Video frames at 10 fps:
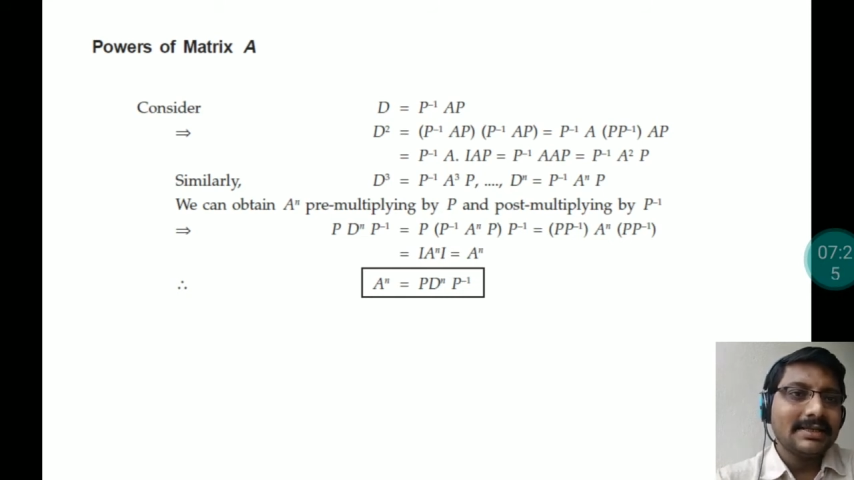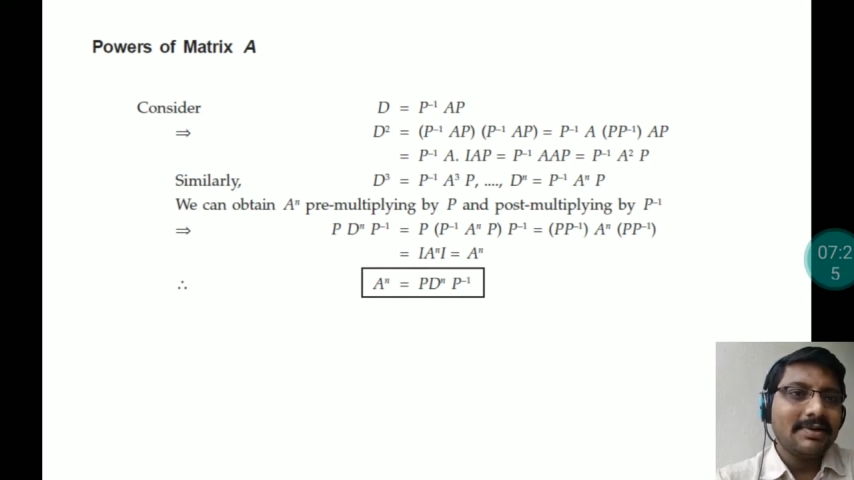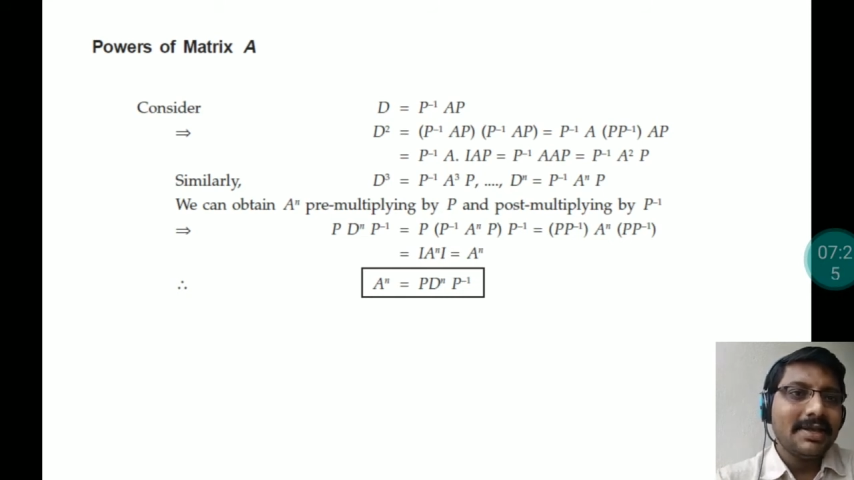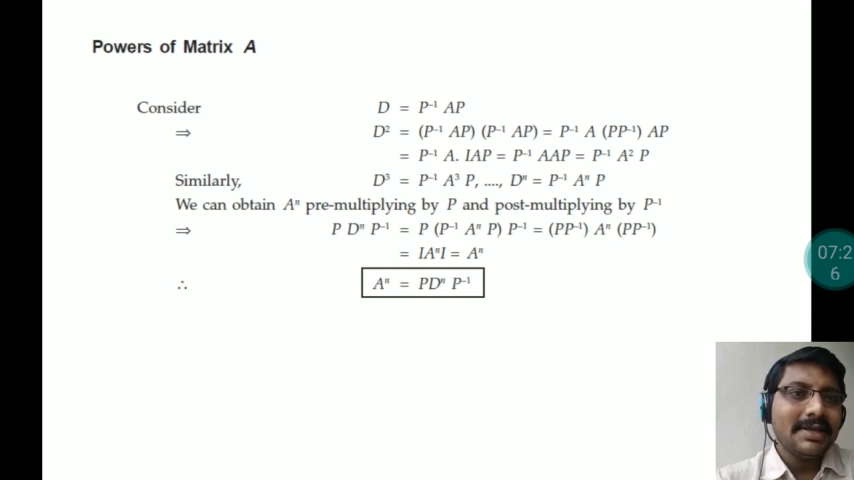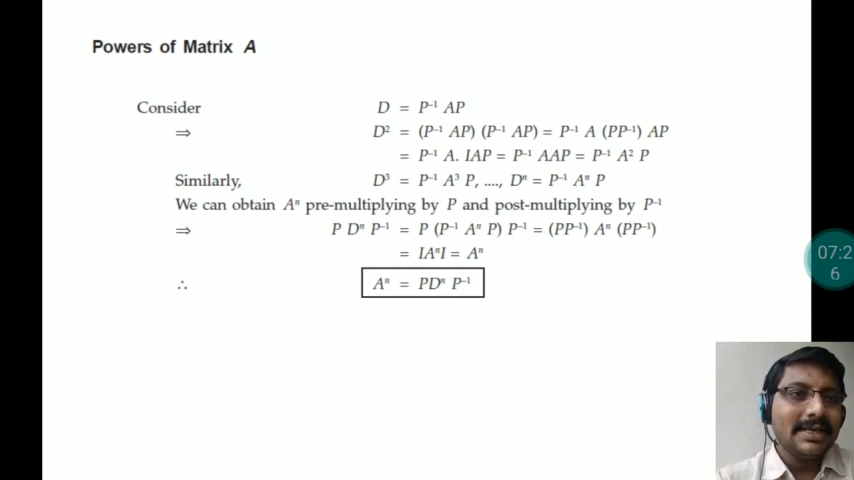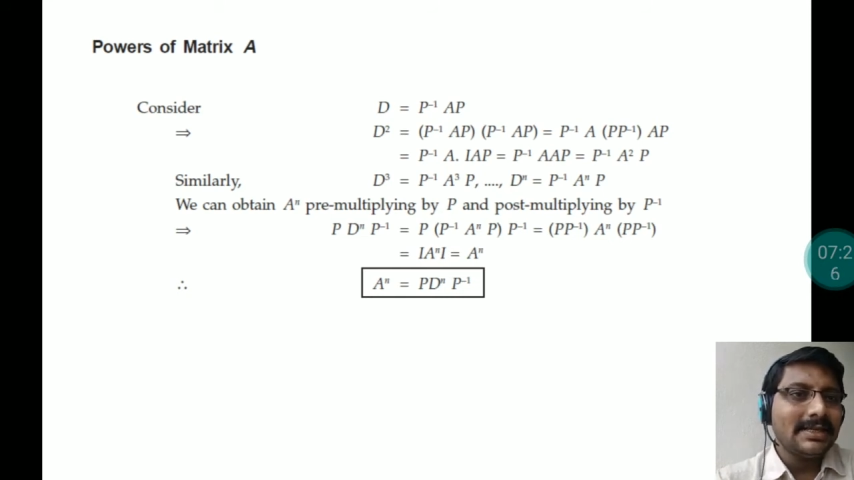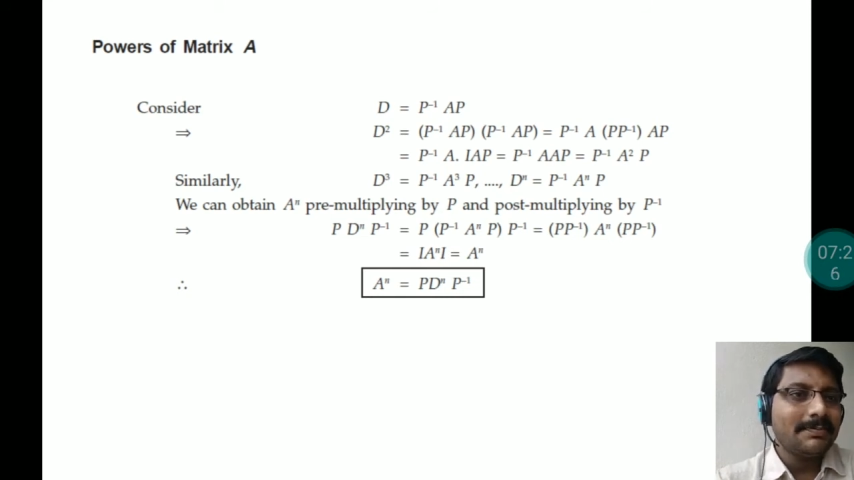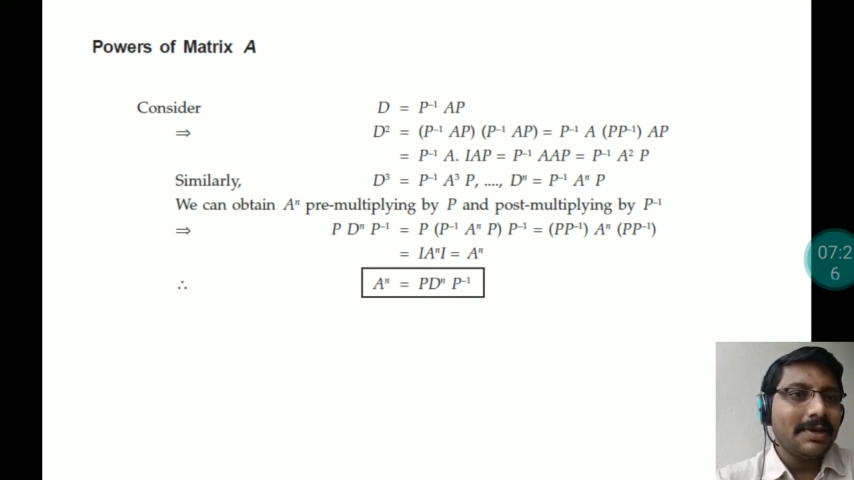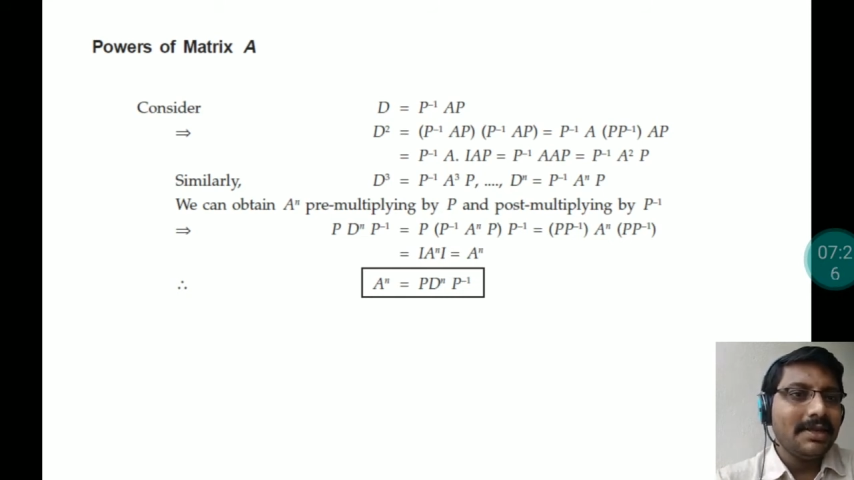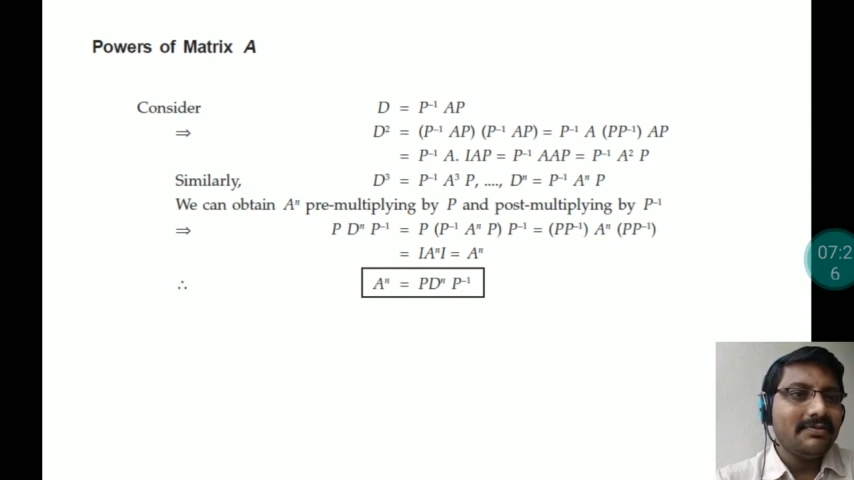square
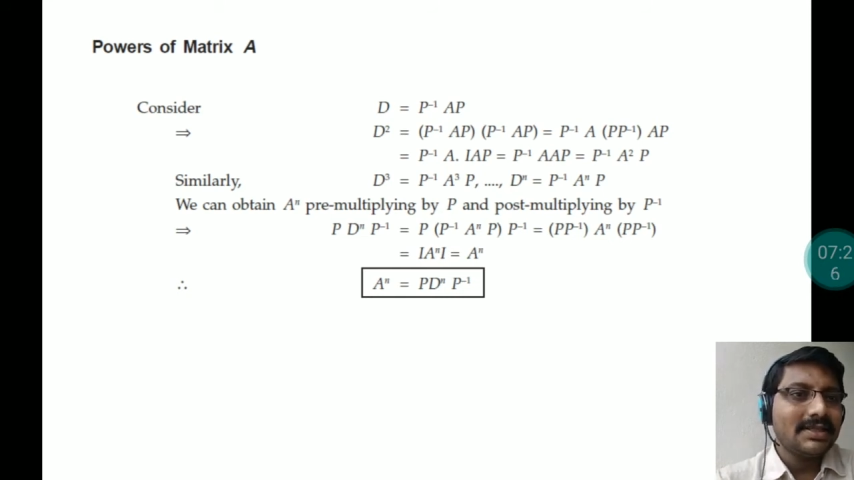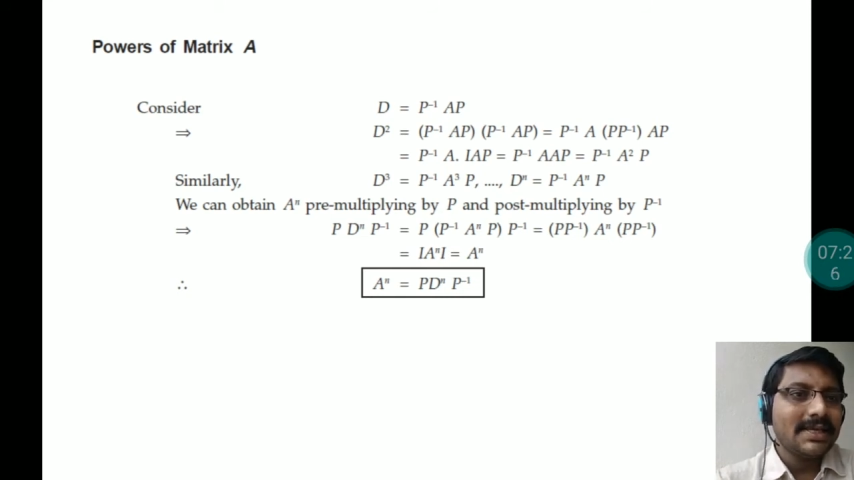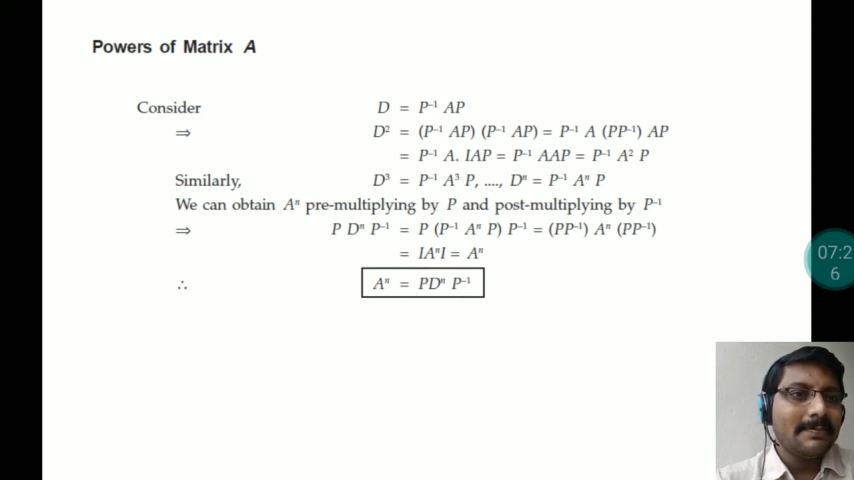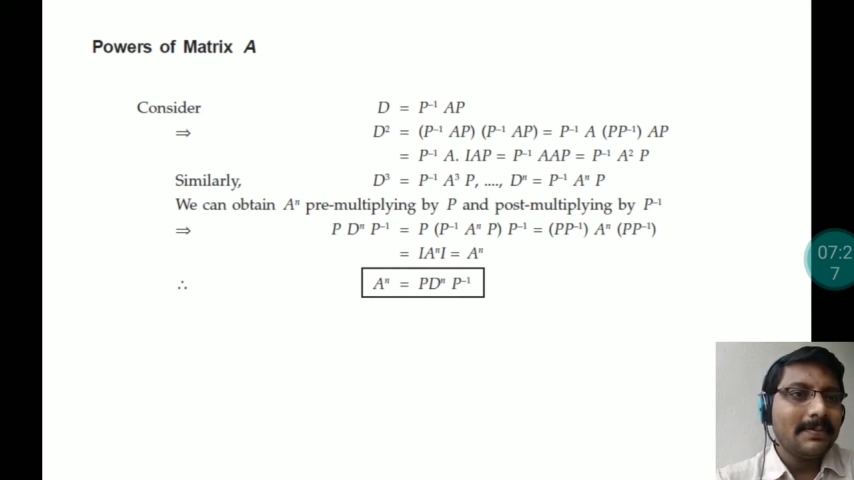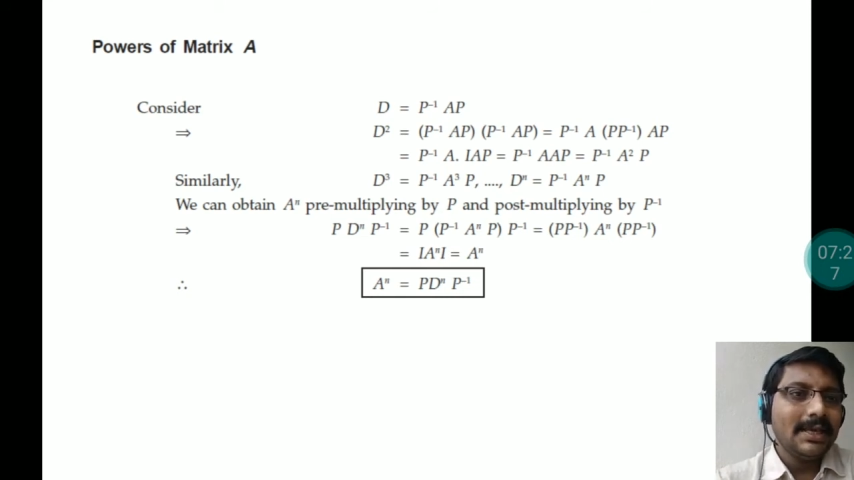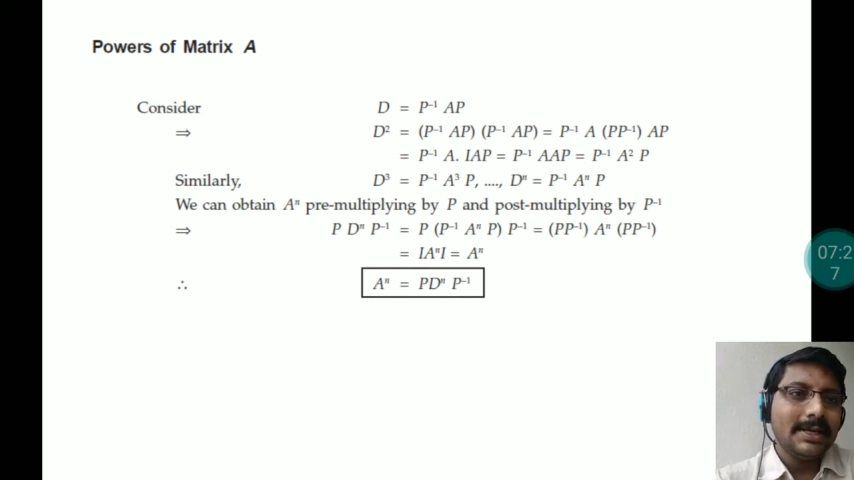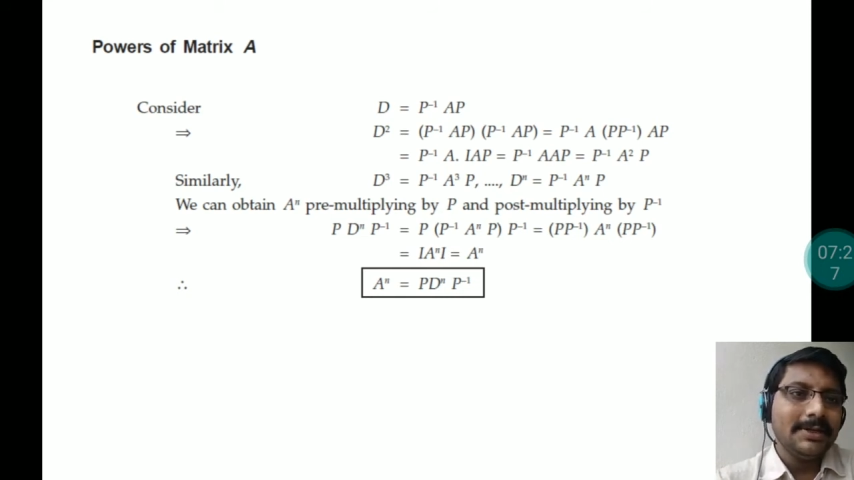is P inverse AP